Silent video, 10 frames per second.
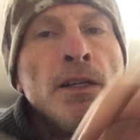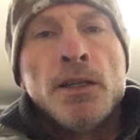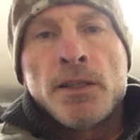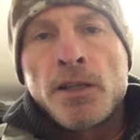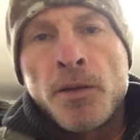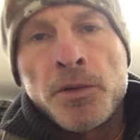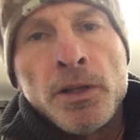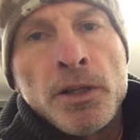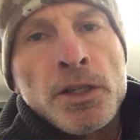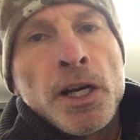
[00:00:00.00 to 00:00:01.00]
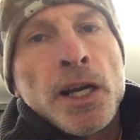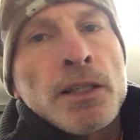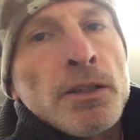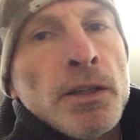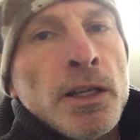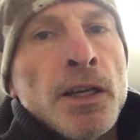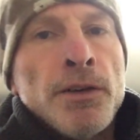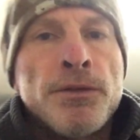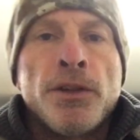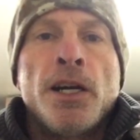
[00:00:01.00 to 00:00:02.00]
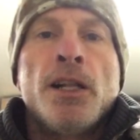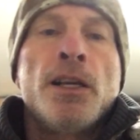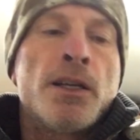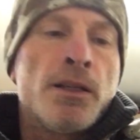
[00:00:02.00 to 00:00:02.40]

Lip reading: and stopped in their tracks so they can't fly like